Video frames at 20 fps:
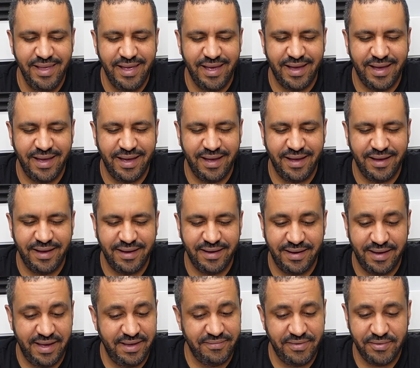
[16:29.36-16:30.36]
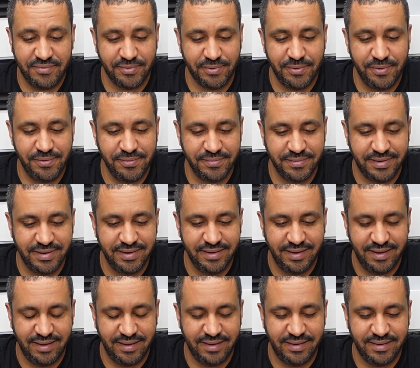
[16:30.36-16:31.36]
I've ever owned,
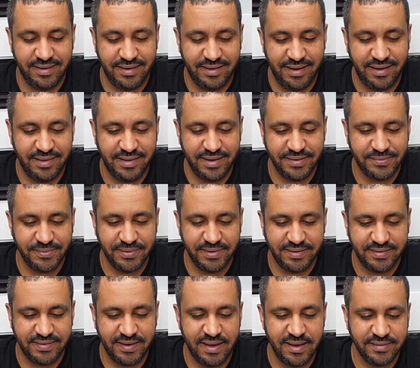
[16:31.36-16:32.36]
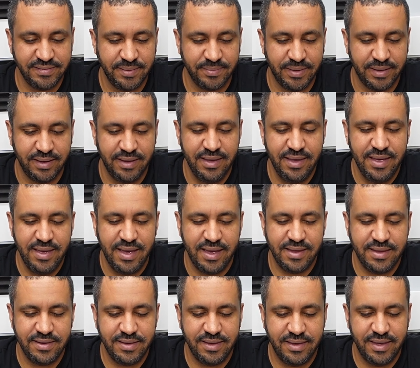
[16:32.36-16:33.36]
and that's really saying something.
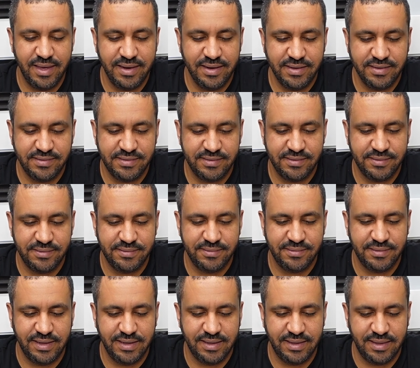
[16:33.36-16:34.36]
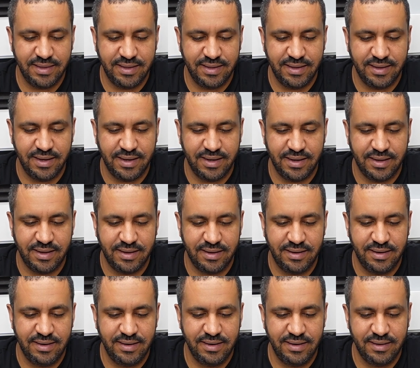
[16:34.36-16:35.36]
You get into like the
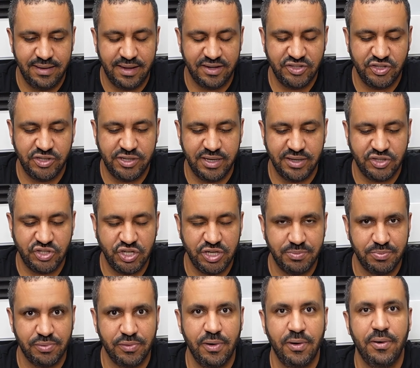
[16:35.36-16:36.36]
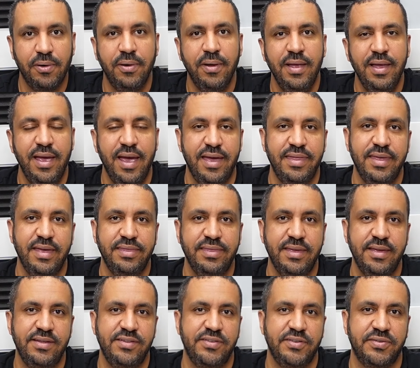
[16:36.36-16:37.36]
Logitech G Pro, and that
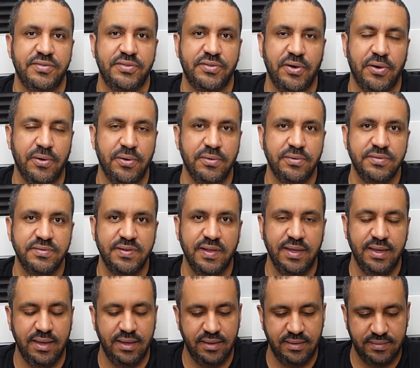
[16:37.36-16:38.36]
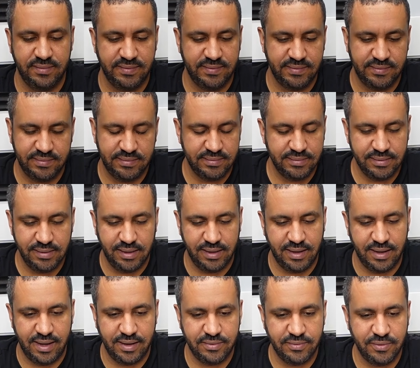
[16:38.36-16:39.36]
thing just turns like it's,
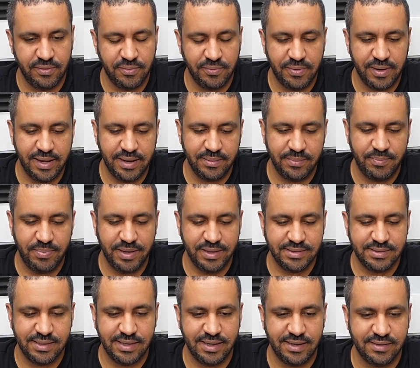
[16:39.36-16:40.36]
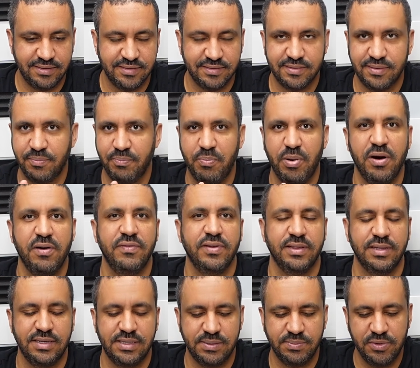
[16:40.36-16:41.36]
I don't know what, but just
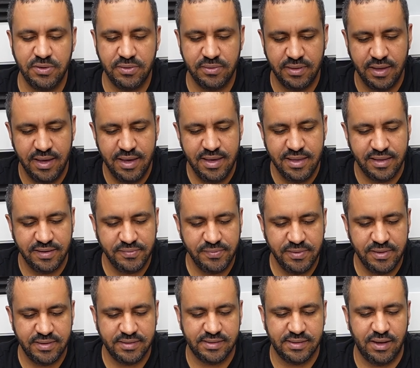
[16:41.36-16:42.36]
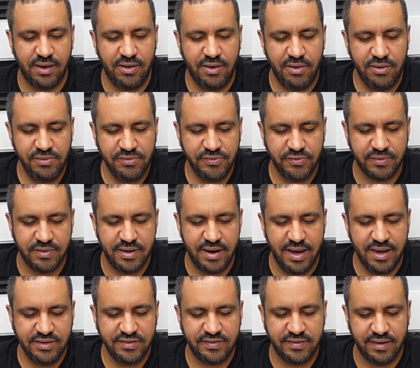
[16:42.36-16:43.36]
perfectly smooth. This one is ultra
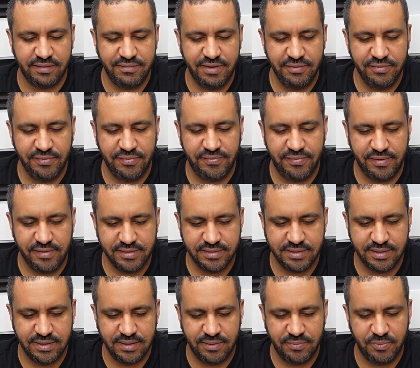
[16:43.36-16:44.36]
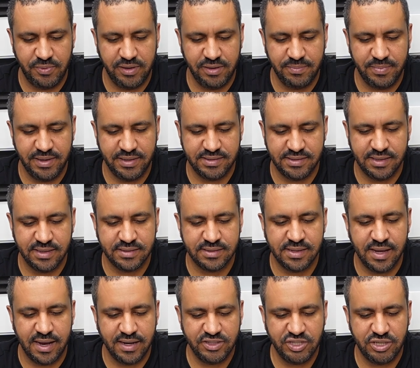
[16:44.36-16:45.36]
notchy. I've never felt a wheelbase this
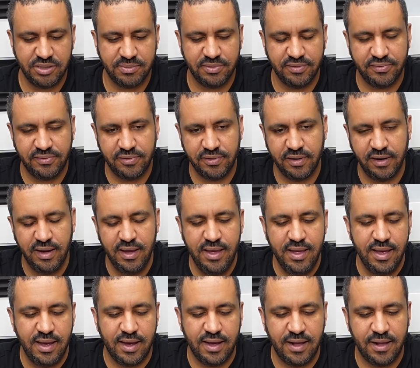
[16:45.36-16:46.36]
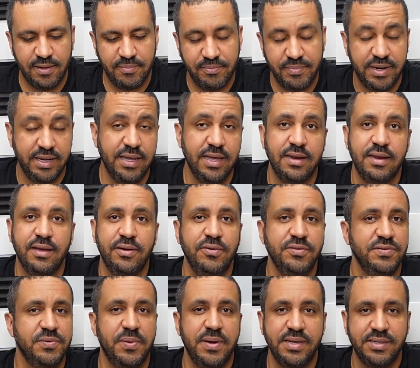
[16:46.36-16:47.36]
notchy before. But again, it
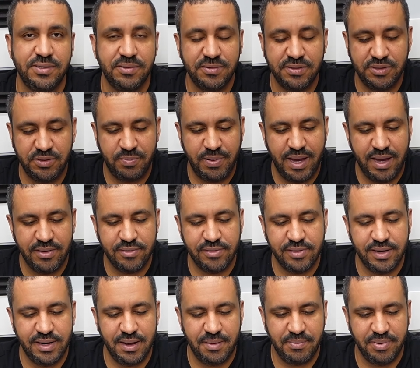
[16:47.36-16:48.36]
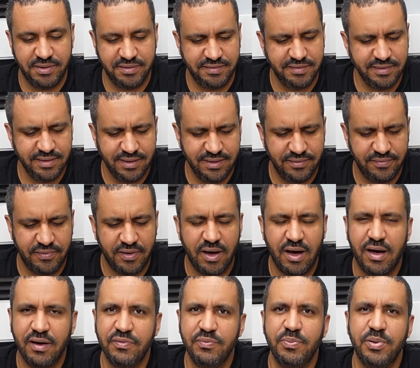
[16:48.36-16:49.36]
goes away as soon as you power it up, but it's just kind of
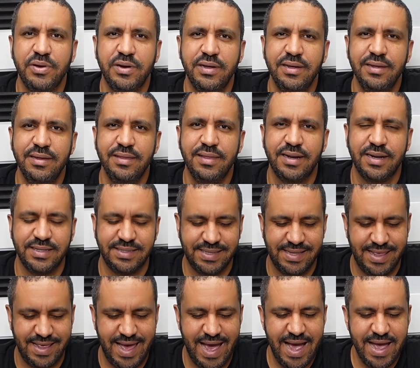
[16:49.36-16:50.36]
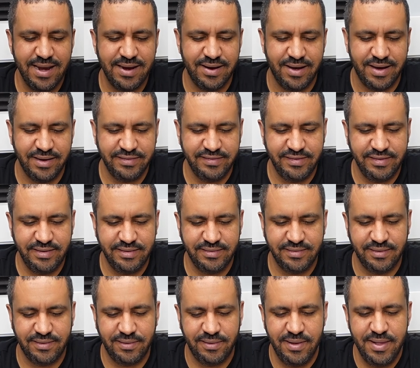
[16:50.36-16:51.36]
off-putting that it's that notchy.
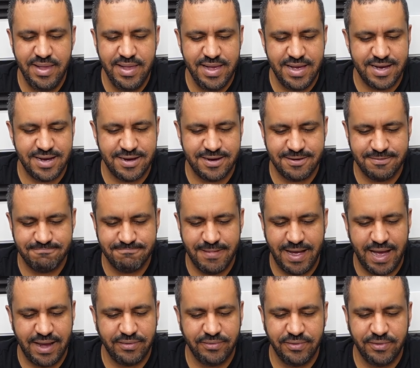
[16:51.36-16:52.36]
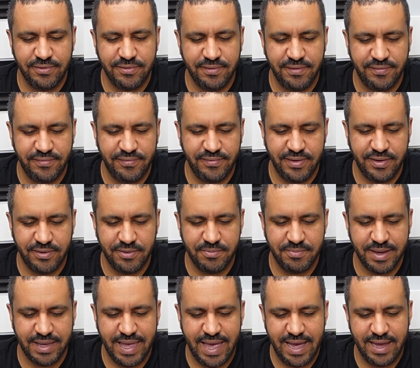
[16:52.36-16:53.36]
So I don't know if, you know,
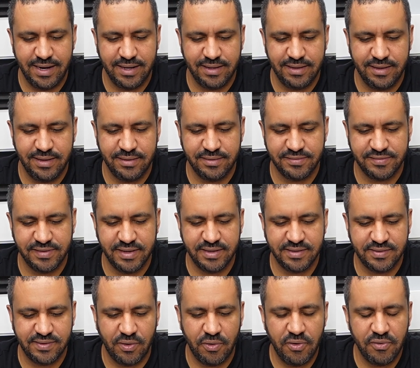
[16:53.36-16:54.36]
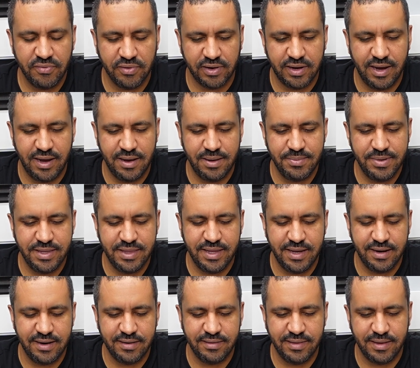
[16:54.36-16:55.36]
mechanically there's things to overcome in
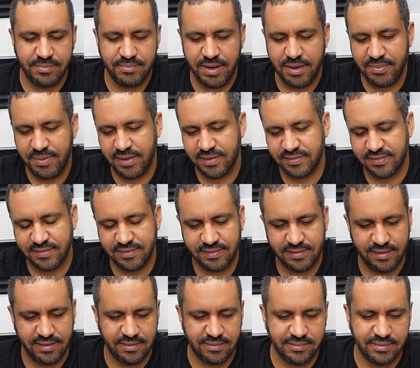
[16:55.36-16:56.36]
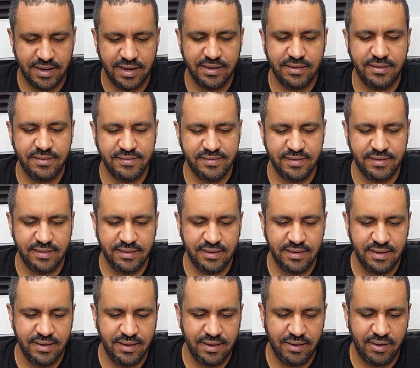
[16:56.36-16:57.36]
there, that maybe it's, you know, not using
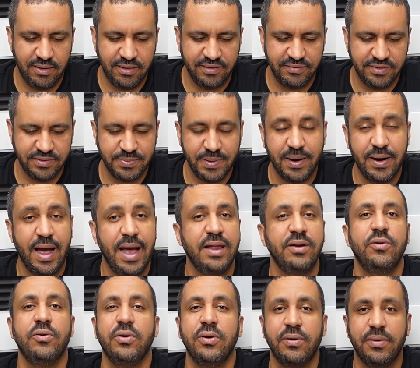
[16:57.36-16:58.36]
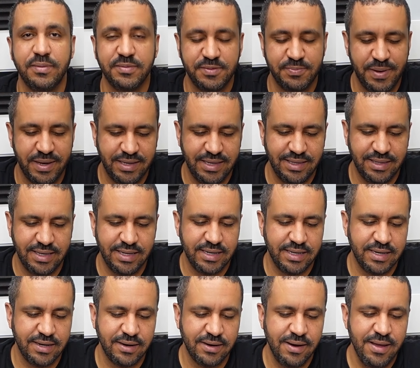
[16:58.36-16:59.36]
all of its power. I don't know, I'm speculating
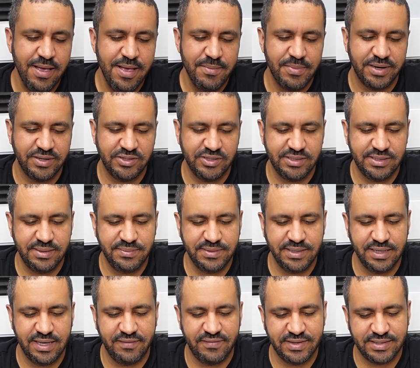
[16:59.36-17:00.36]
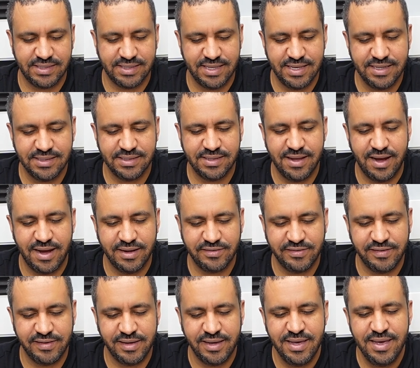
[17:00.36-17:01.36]
here, but it just seems like if it's this
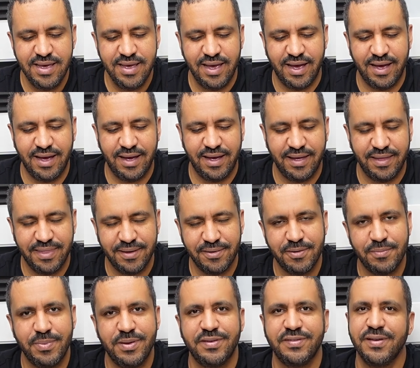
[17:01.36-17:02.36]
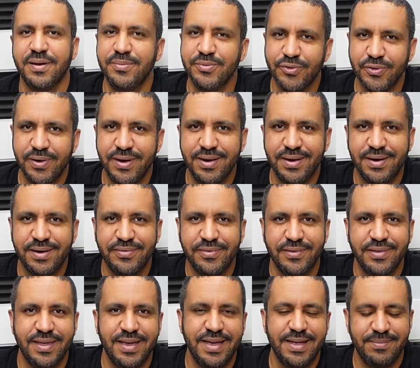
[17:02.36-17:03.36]
notchy, there would be some trade-off
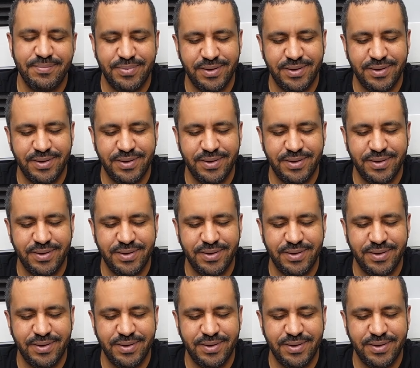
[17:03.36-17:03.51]
for that.